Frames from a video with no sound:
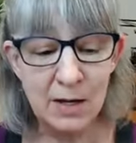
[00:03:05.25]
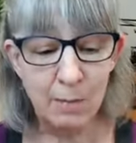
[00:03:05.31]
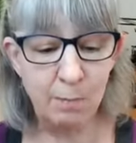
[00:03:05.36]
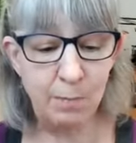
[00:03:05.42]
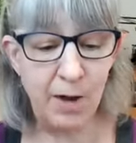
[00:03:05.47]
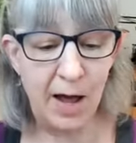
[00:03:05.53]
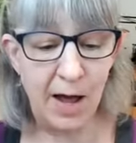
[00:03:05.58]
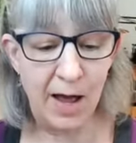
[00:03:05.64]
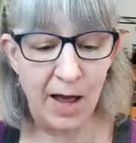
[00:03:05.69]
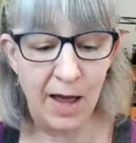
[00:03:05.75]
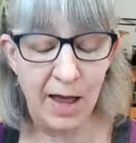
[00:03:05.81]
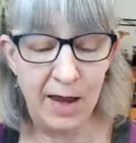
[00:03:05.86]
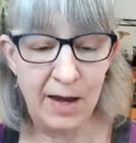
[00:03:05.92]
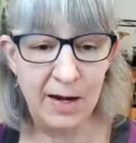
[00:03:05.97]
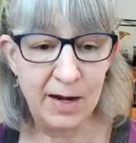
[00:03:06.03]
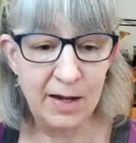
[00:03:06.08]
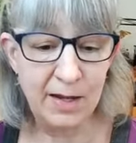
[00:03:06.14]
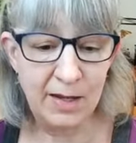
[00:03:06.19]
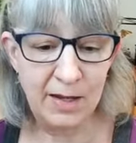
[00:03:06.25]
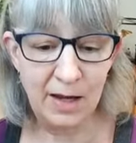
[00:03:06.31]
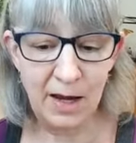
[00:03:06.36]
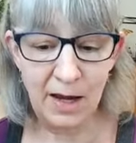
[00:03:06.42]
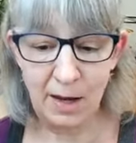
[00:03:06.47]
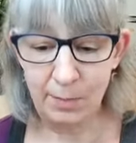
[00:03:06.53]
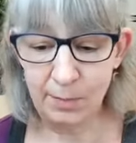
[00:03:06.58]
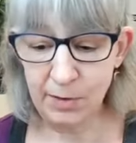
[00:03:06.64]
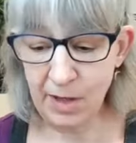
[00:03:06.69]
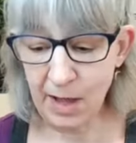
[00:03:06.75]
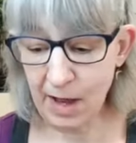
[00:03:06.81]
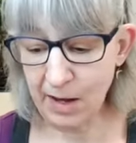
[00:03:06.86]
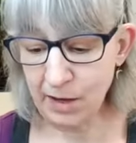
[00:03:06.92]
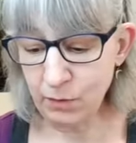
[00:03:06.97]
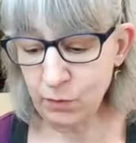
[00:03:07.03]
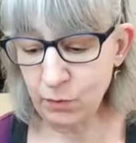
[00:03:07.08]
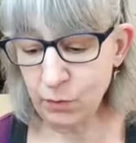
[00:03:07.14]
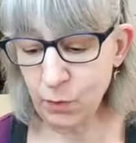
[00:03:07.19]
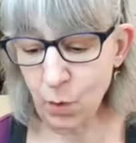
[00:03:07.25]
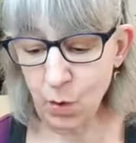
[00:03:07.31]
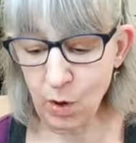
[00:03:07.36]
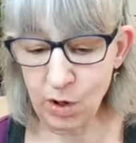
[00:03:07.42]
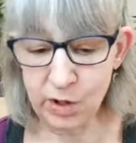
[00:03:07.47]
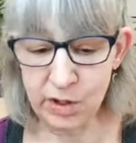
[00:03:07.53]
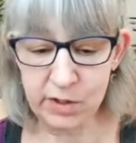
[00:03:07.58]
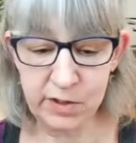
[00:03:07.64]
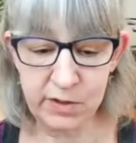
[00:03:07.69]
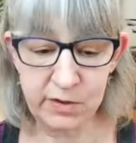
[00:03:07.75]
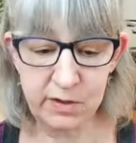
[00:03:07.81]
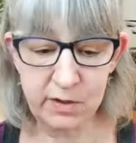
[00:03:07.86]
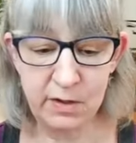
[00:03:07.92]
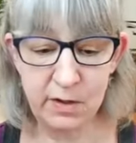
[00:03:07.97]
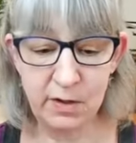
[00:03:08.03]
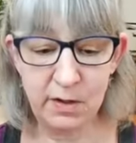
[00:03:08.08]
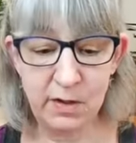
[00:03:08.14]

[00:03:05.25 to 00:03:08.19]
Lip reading: by applying force